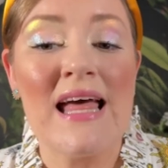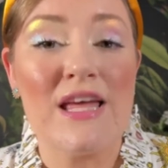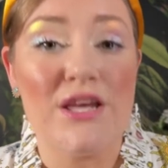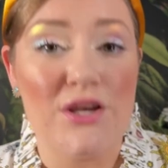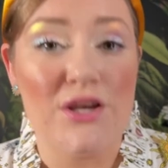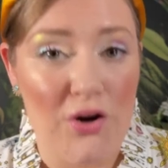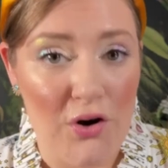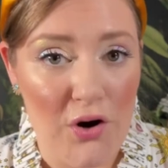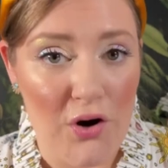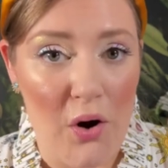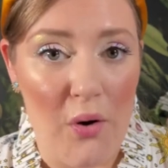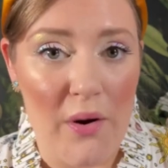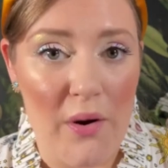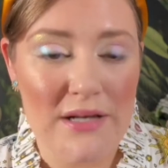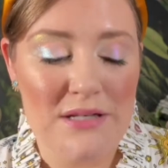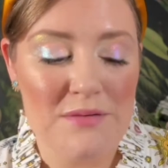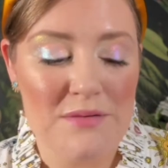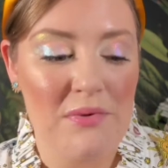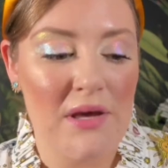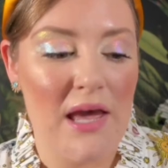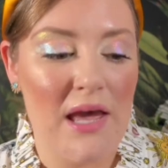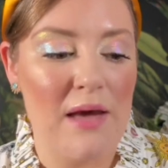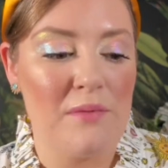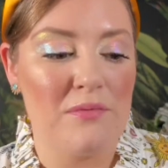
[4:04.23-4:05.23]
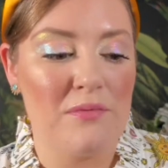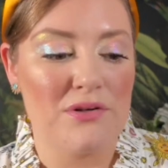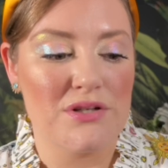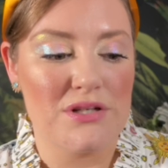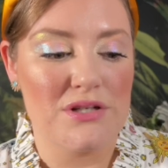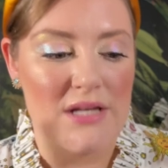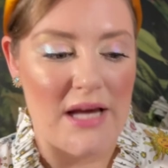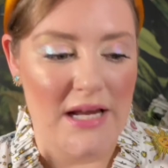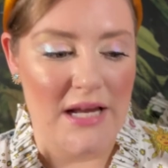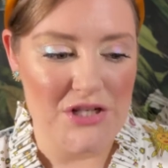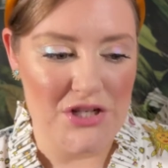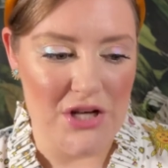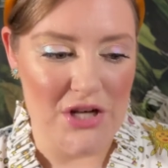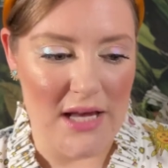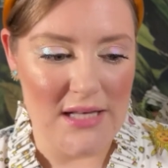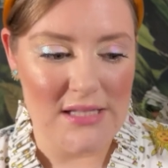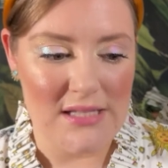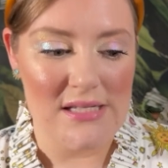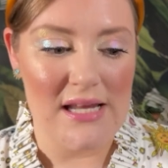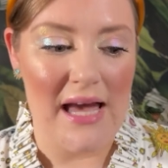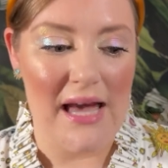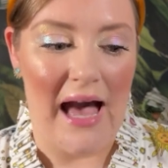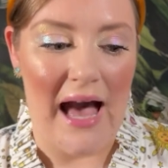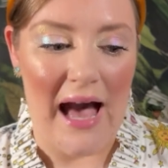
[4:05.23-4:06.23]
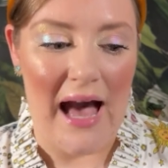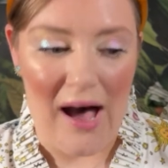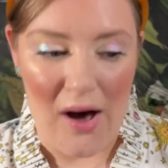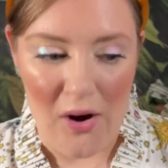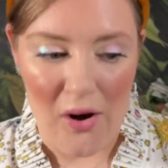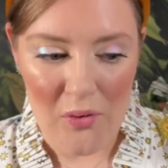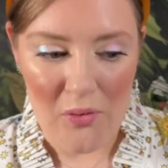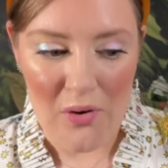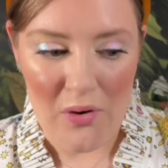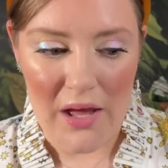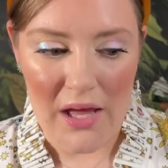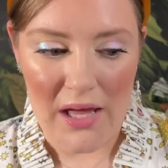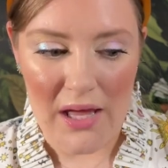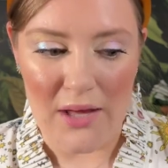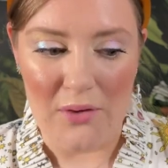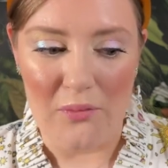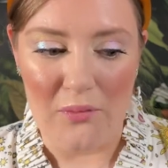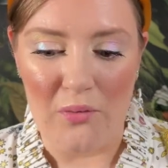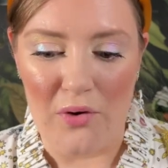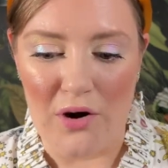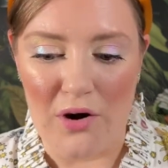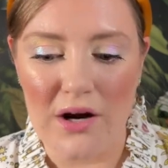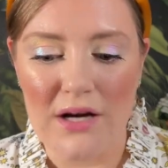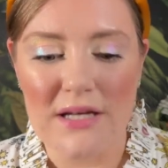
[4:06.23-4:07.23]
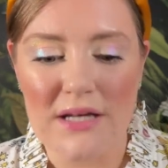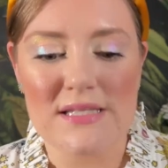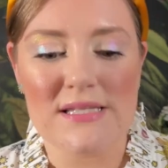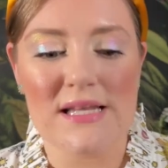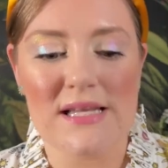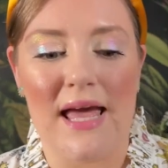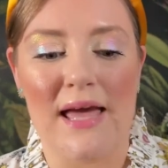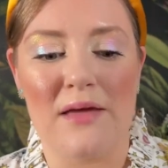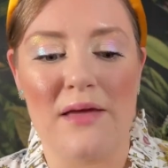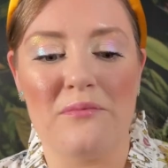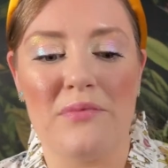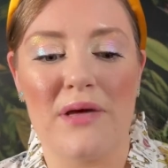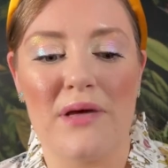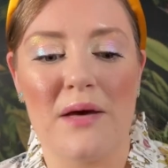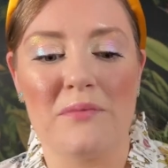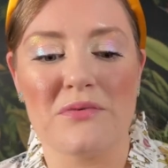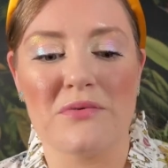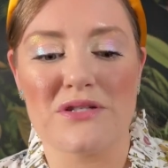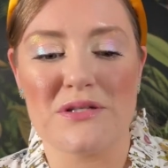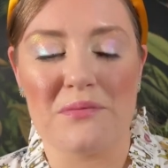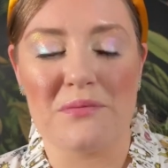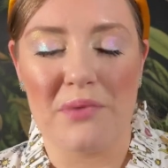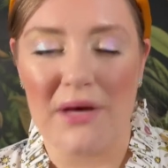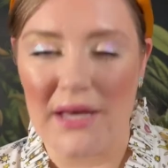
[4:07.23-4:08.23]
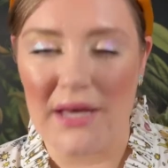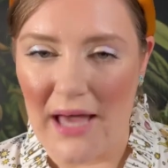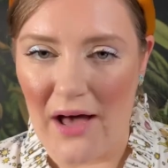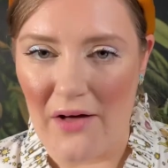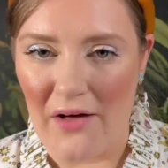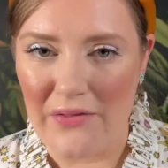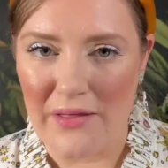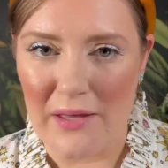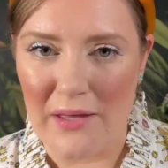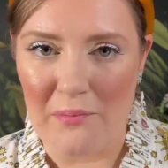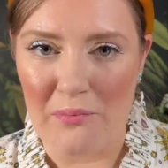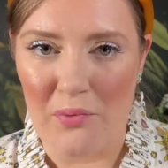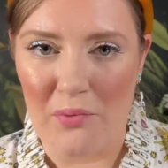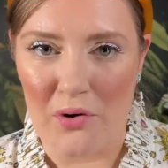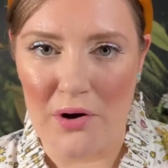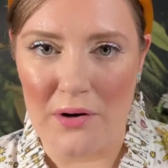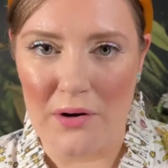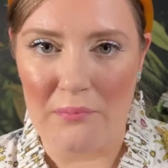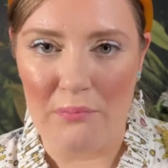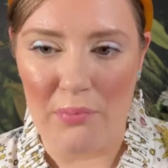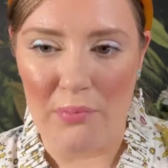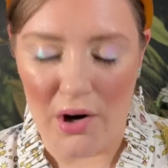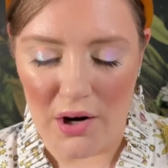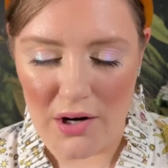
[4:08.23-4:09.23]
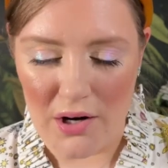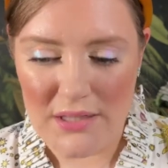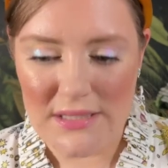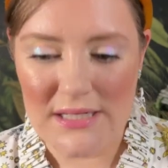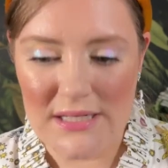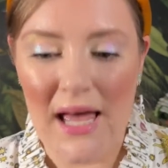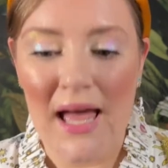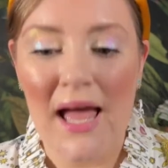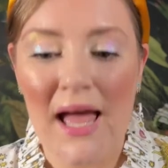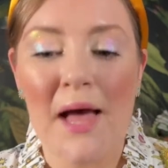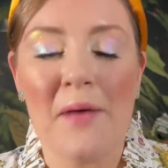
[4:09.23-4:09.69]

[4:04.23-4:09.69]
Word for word: you're going to be able to digest how it works and be able to pick out the important parts.